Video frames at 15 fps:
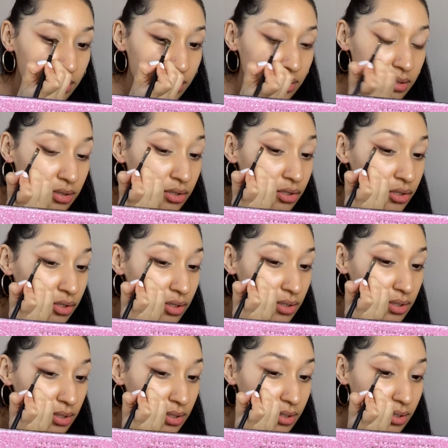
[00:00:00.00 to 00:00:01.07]
So
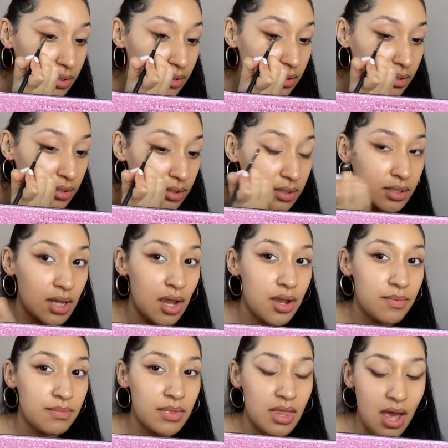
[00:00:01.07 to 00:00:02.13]
just like this. I
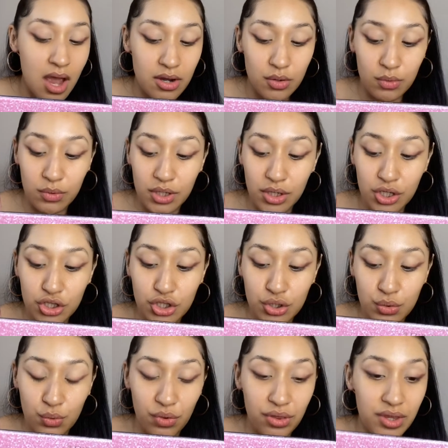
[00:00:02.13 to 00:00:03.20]
am not going
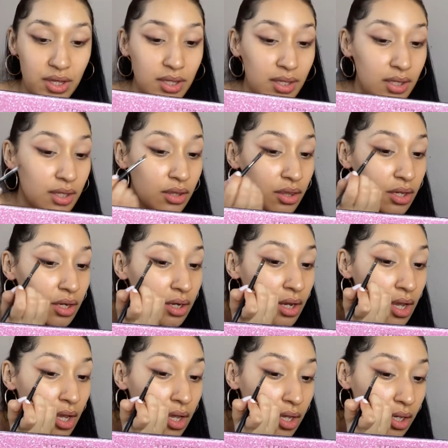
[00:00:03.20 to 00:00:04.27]
too thick either,
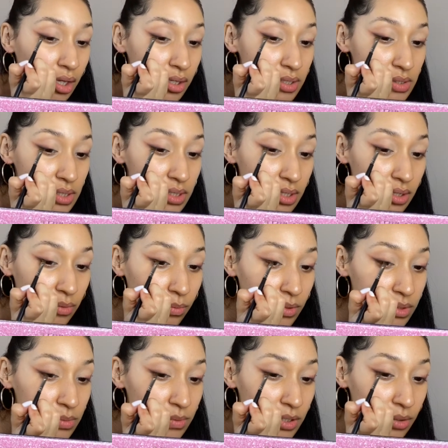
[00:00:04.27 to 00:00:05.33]
because
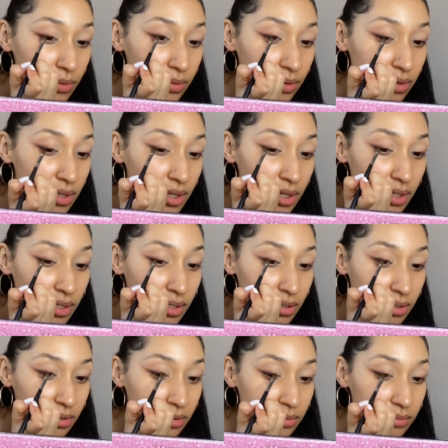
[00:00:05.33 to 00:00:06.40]
once we go thick, you
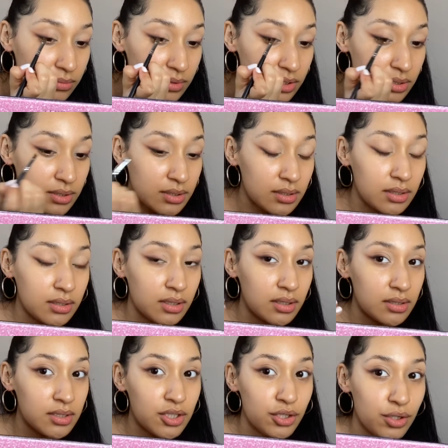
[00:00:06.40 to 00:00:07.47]
know, we just
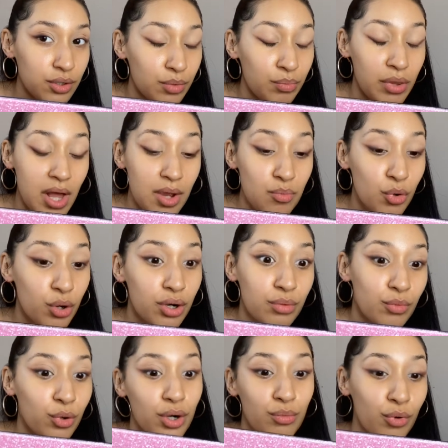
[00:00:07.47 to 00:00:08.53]
continue to apply more and
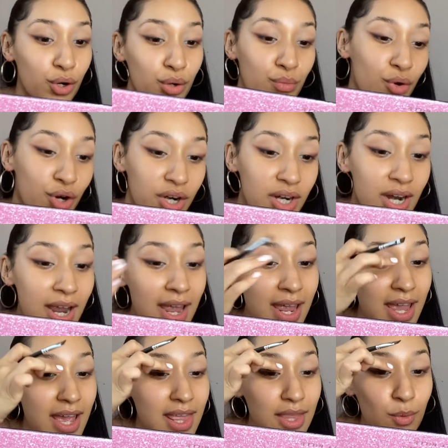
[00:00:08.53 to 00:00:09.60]
more and more and more,
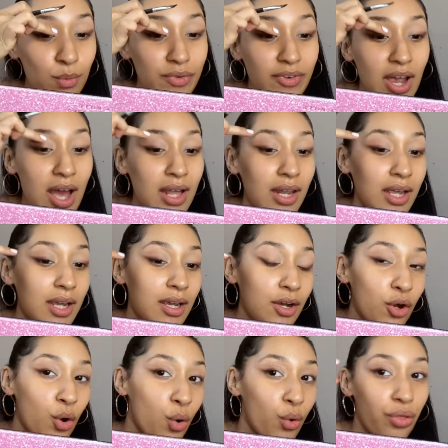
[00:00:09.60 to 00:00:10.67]
and then we've got like a
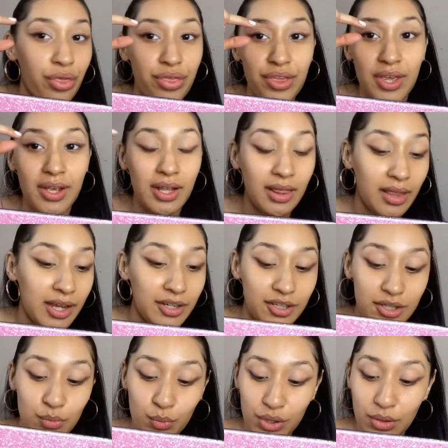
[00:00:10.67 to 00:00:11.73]
whole thick liner,
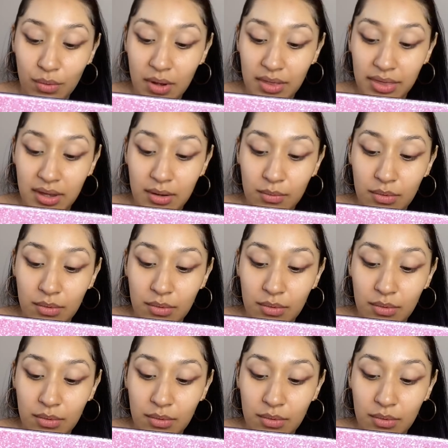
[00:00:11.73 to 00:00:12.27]
and we don't want that.